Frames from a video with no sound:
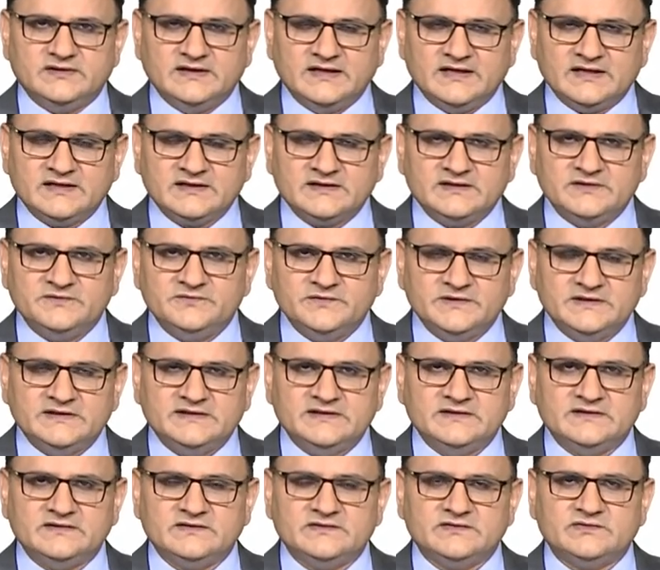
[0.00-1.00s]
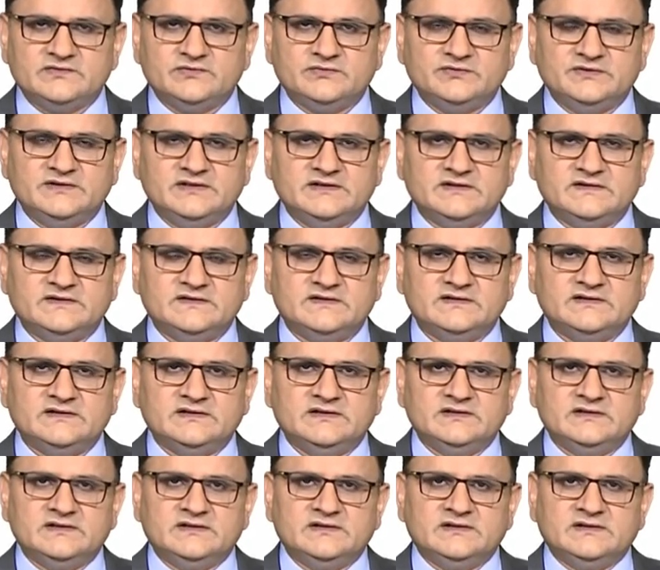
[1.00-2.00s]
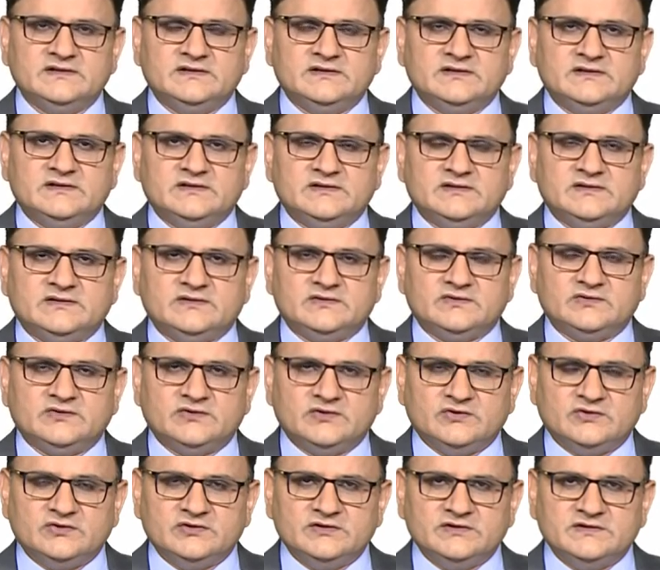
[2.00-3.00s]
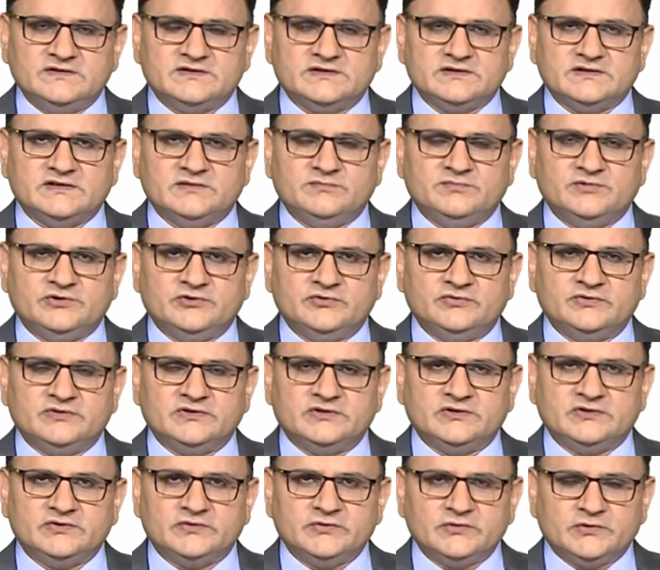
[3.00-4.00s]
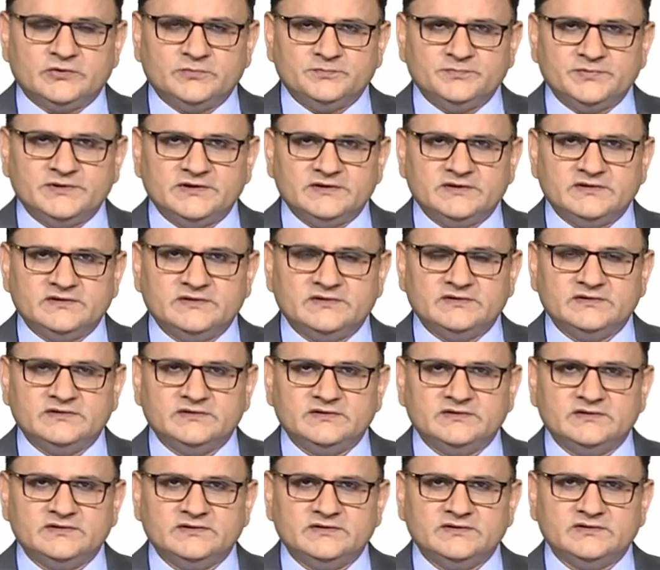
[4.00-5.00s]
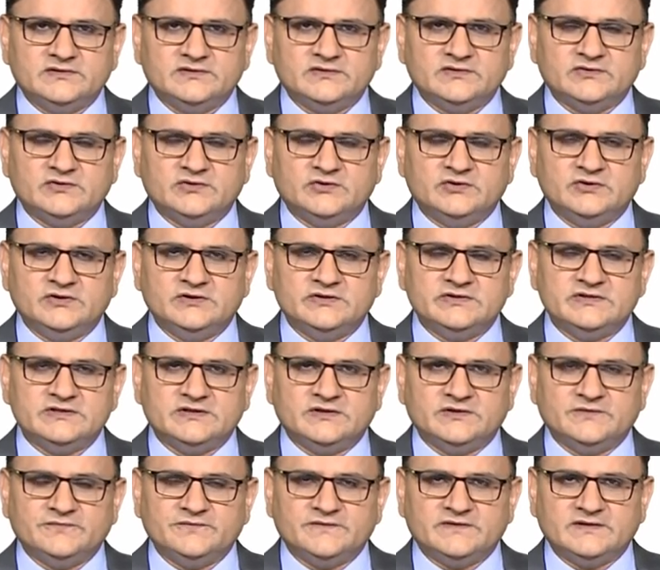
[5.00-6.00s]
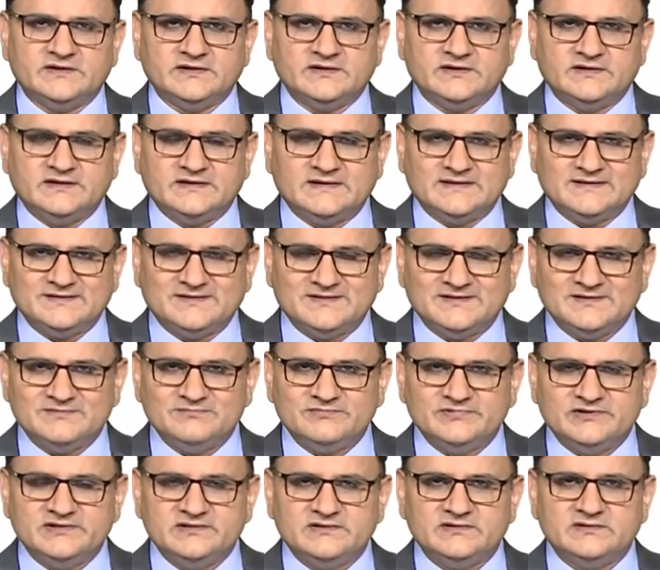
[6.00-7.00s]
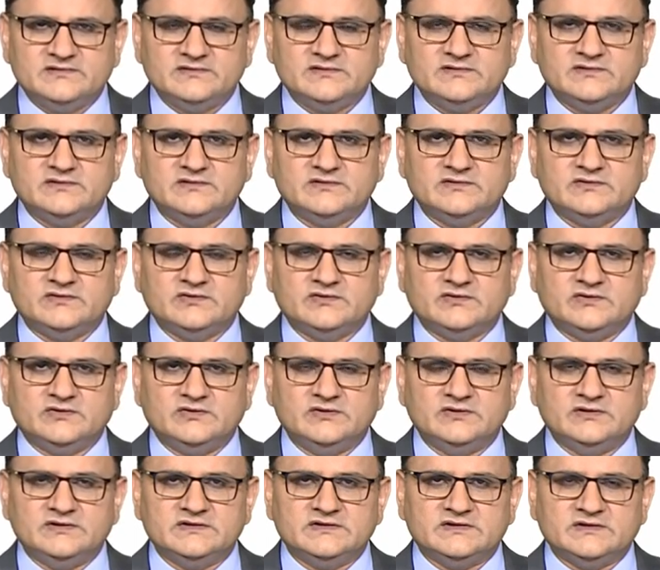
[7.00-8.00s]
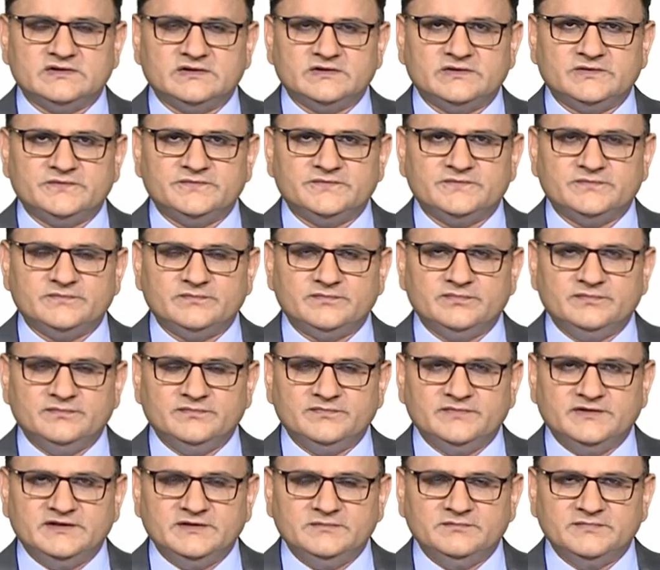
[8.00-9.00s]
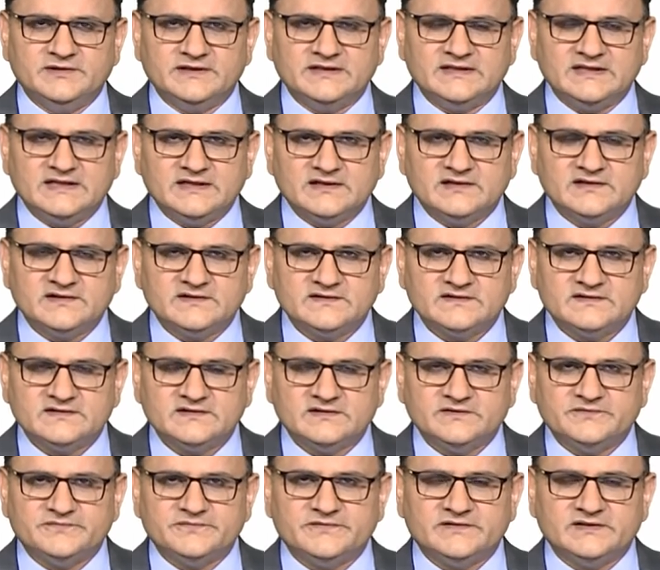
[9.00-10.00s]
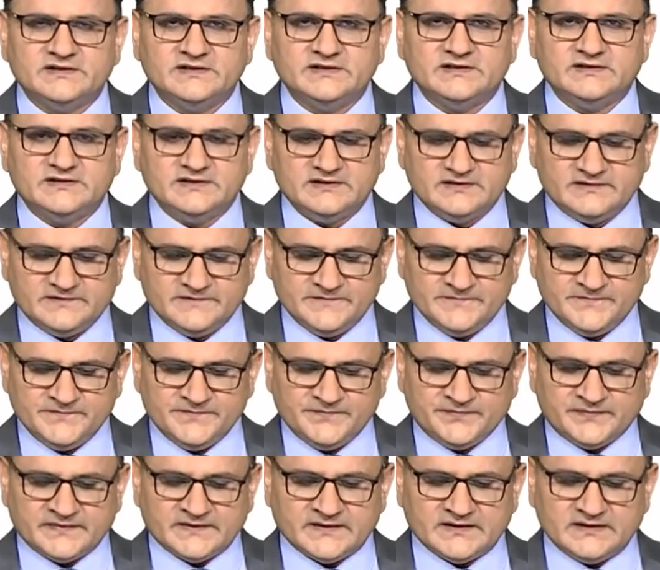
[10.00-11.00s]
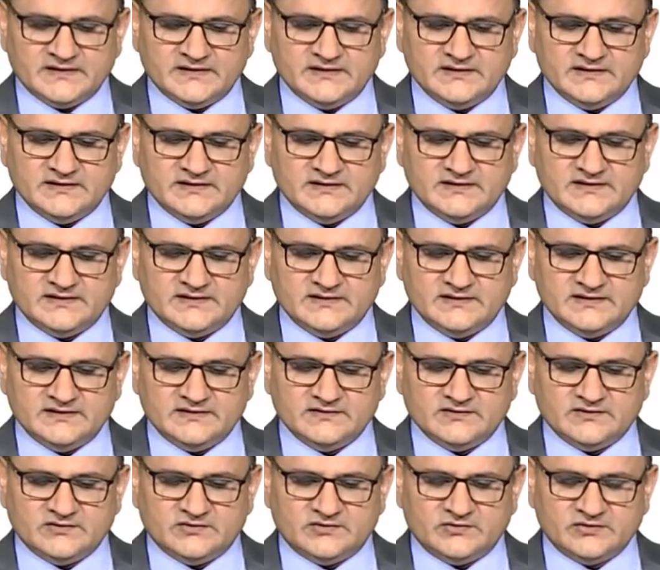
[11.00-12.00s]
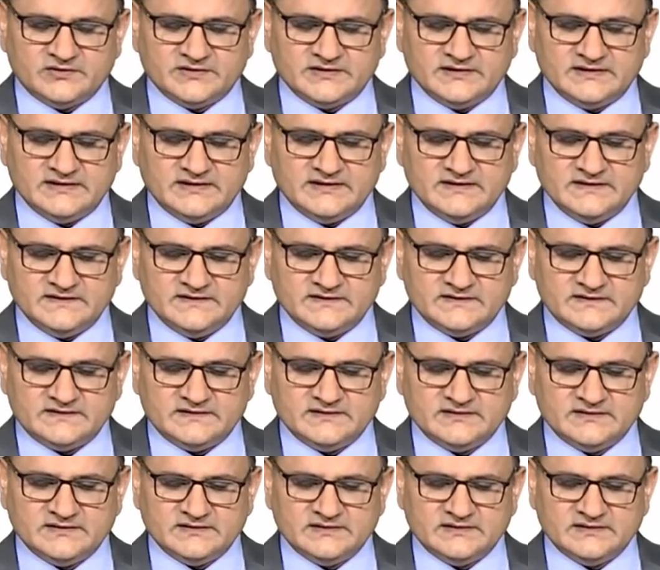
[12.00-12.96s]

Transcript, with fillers: activating students' knowledge about a topic, knowledge of the grammar knowledge of the mechanics of writing in, a, in an organized